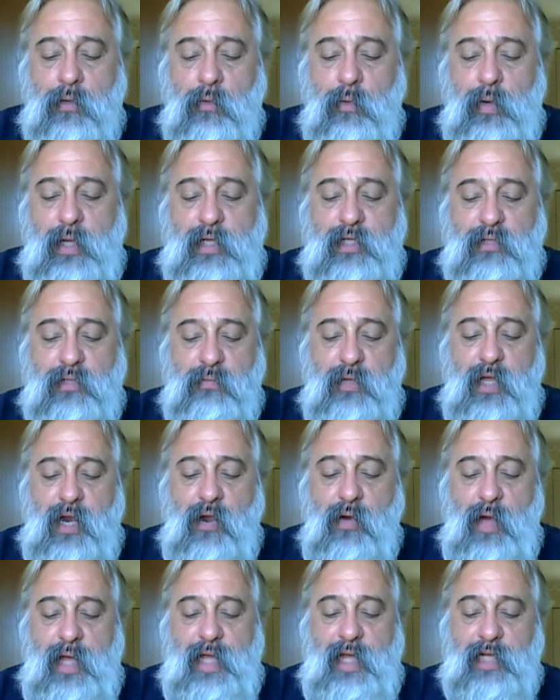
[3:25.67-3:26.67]
which, you
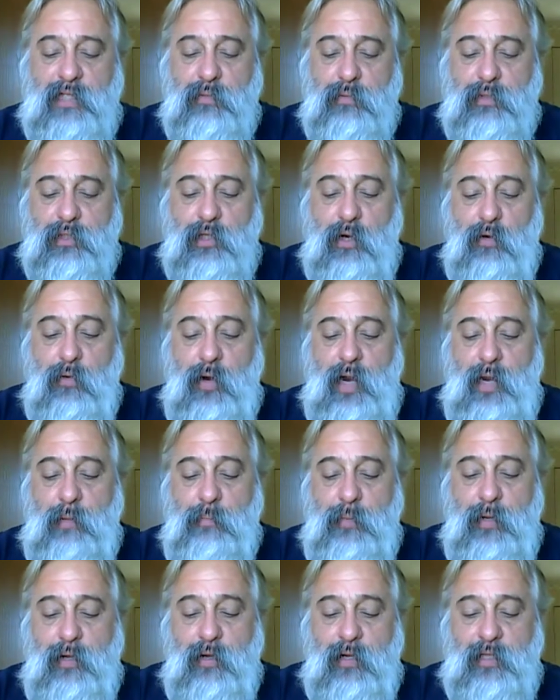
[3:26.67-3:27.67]
know, I guess it was all
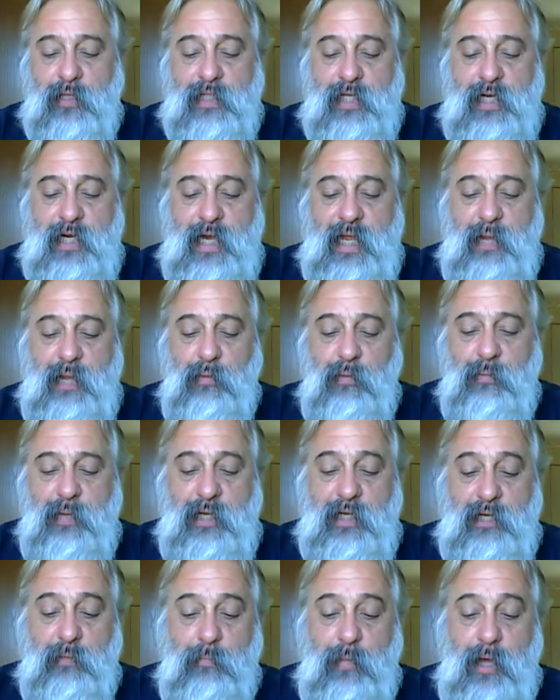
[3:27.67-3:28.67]
right because it enabled
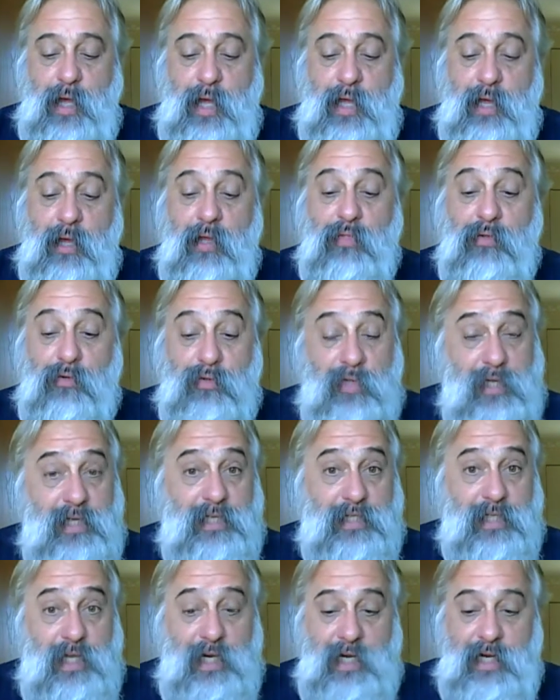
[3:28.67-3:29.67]
me to buy other
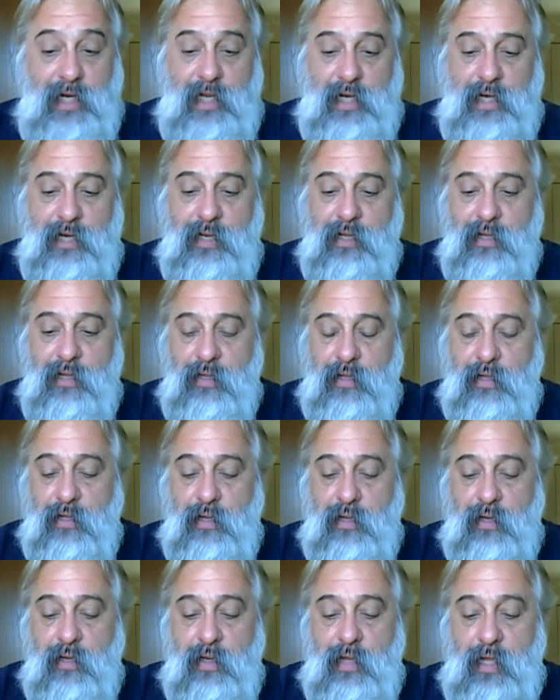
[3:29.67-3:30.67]
things I needed.
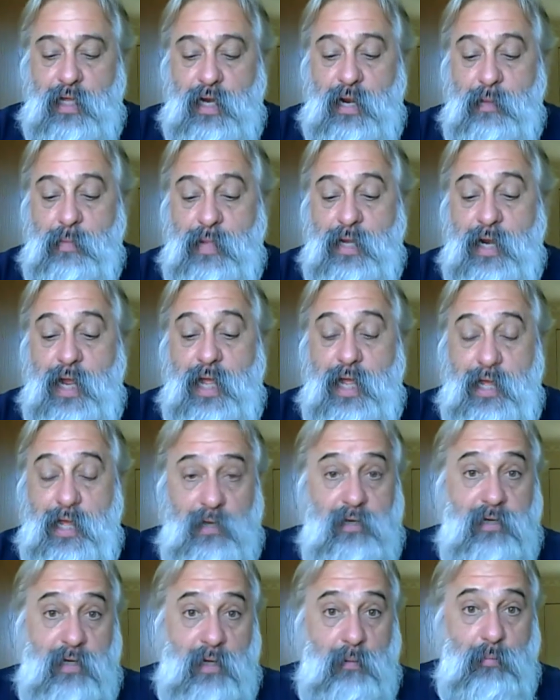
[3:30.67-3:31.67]
And I mean, I
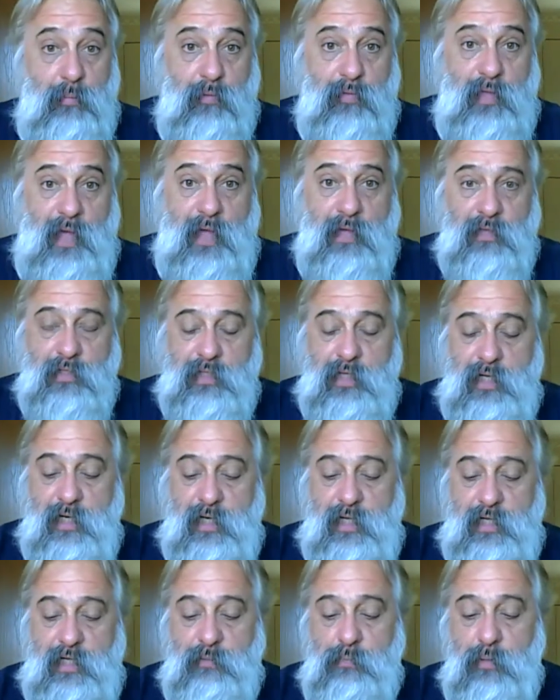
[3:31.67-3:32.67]
had a couple thousand
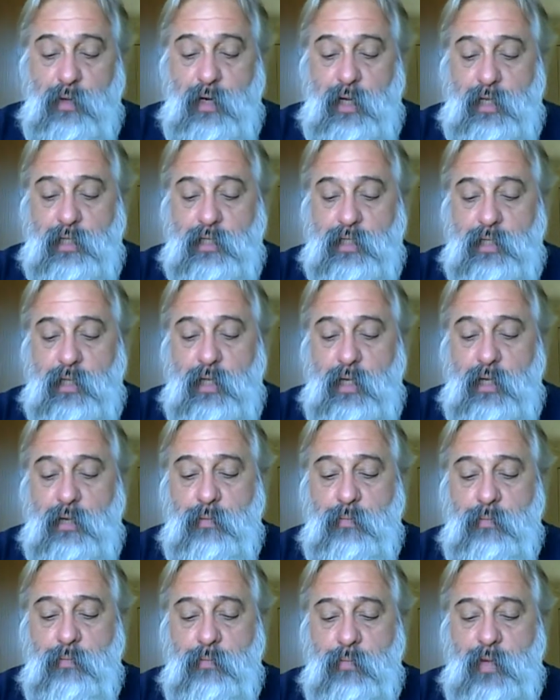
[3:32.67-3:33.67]
of these bullets.
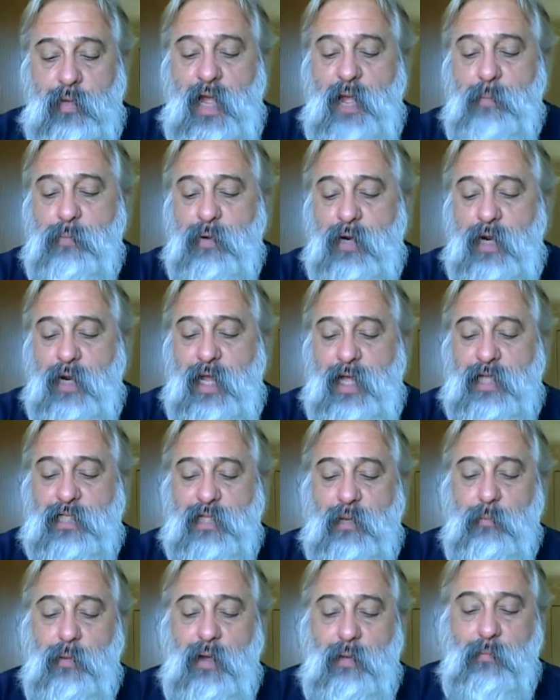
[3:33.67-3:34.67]
A guy up in
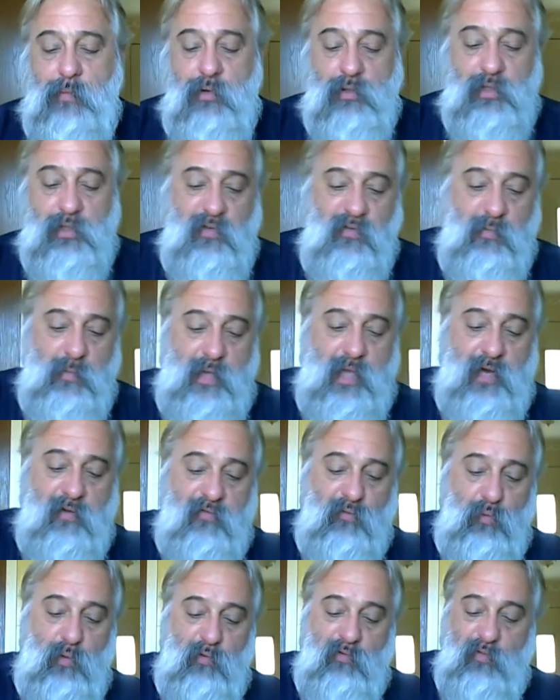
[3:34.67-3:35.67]
Alaska bought most of them. He had a
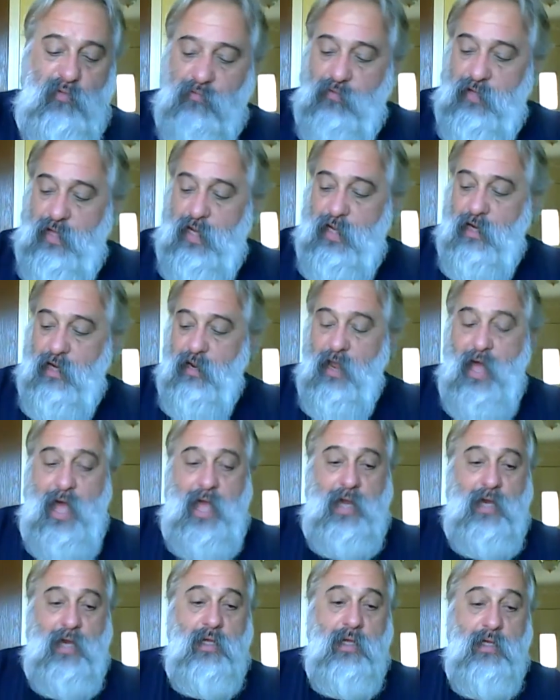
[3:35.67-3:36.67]
458
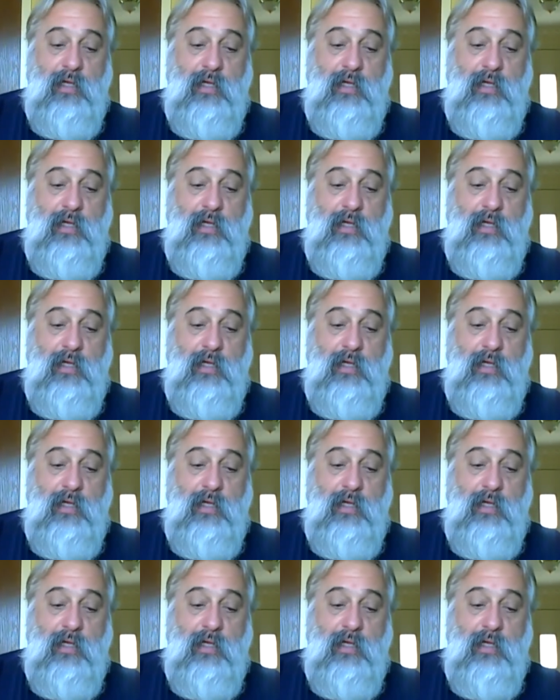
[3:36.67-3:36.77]
lot.